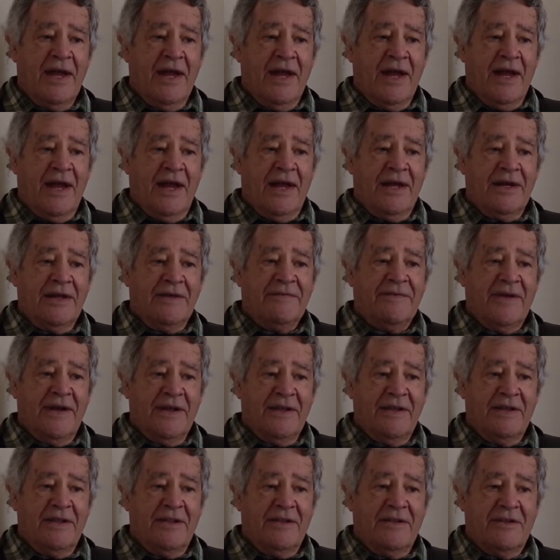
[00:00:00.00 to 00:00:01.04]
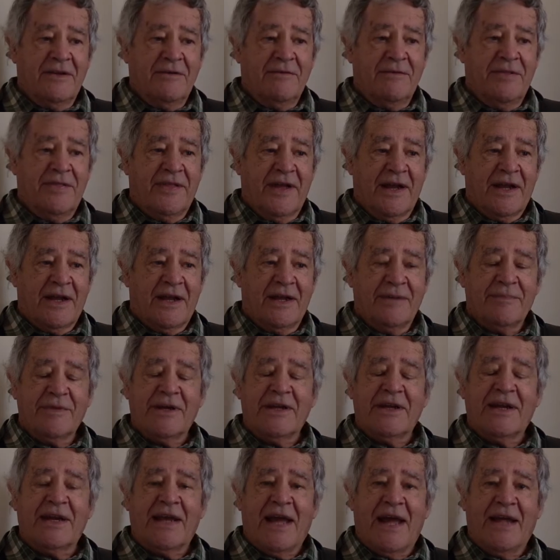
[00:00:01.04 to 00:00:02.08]
And if I do think I'm
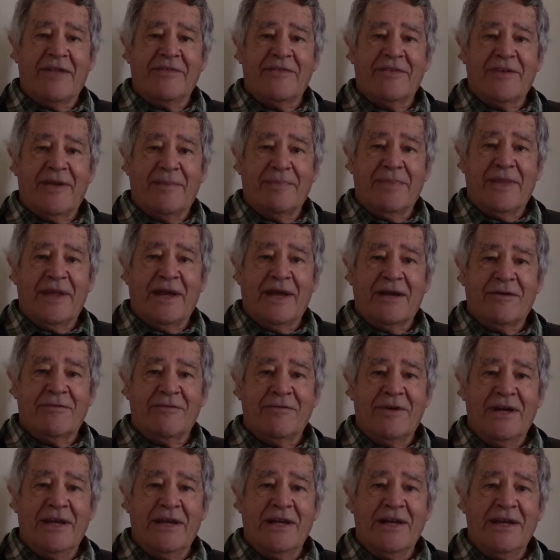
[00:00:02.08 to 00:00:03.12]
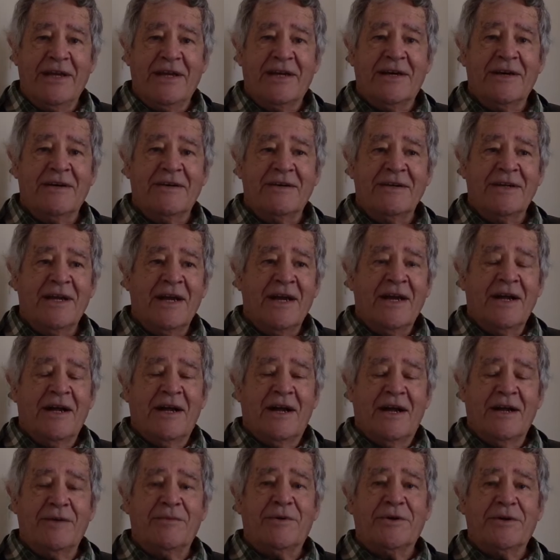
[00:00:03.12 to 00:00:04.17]
going to get something really good,
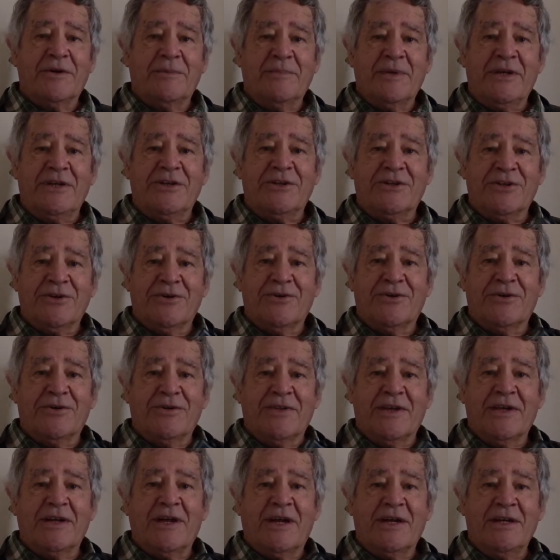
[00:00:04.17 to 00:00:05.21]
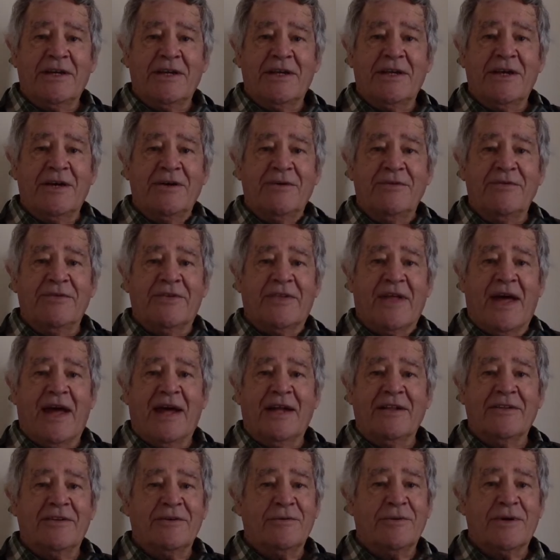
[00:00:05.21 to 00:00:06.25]
I want to be sure that I can use
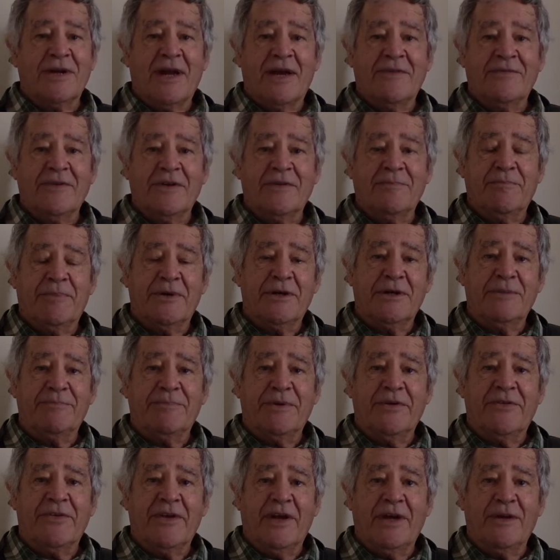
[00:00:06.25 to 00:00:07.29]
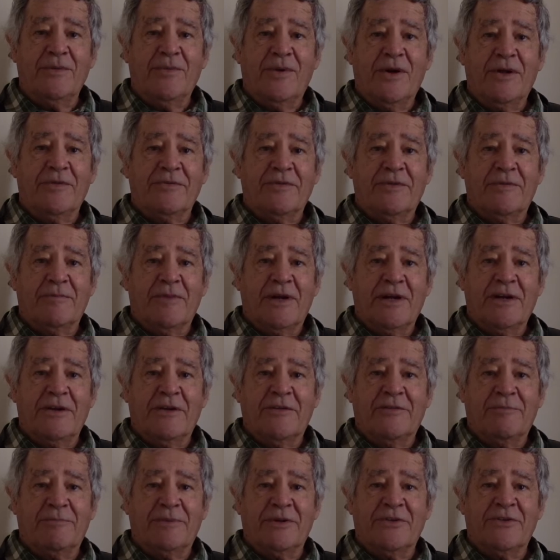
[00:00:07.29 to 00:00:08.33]
that to whatever purpose I want, whether
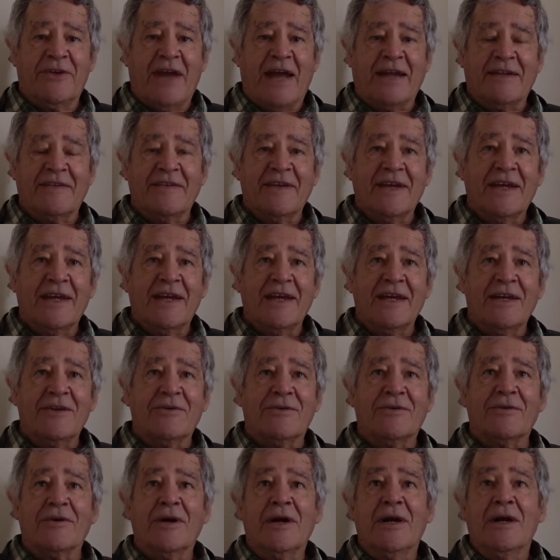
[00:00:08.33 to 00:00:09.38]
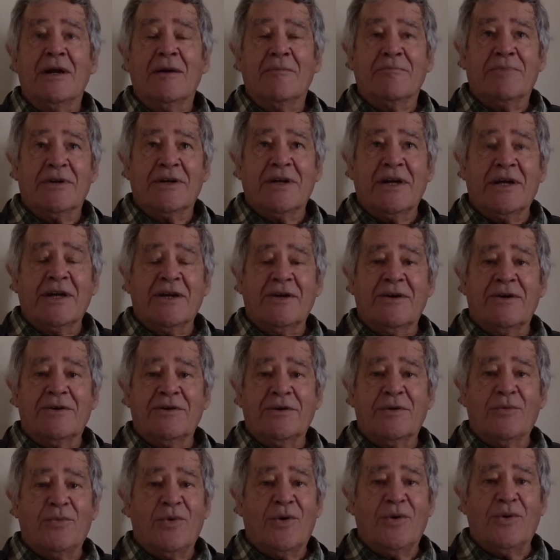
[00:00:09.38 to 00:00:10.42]
it's projecting it or putting it on
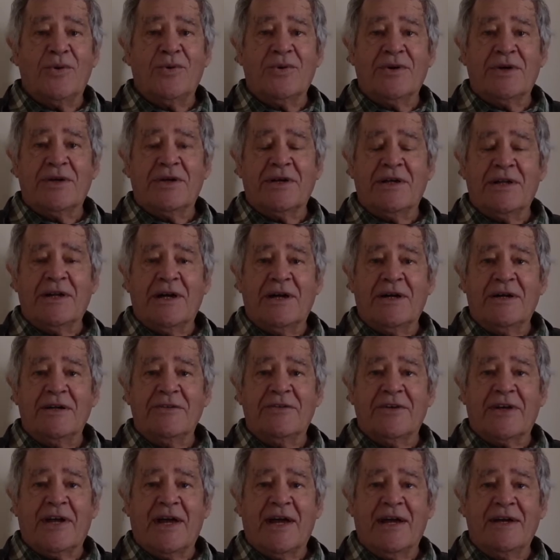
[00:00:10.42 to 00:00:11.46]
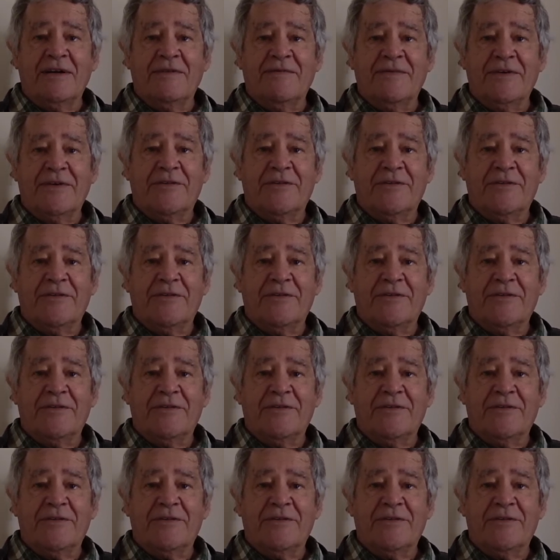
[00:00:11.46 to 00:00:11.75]
a wall on a large canvas